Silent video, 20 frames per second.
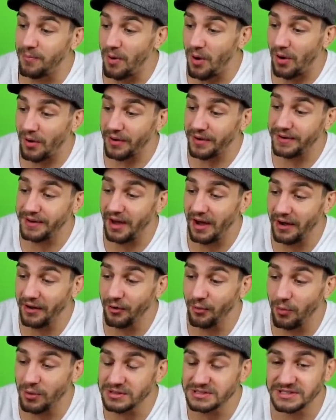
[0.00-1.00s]
a
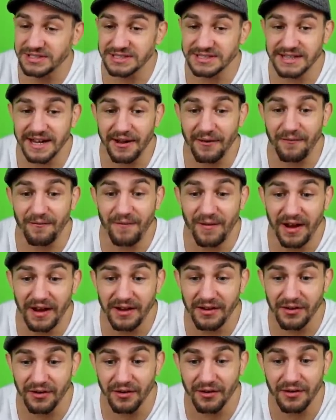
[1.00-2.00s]
entire one six scale
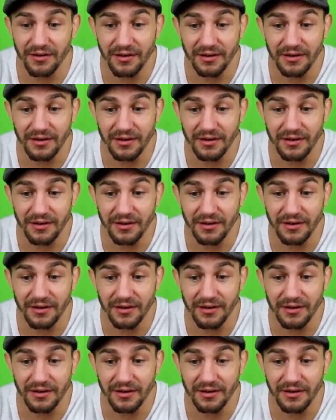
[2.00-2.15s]
figure.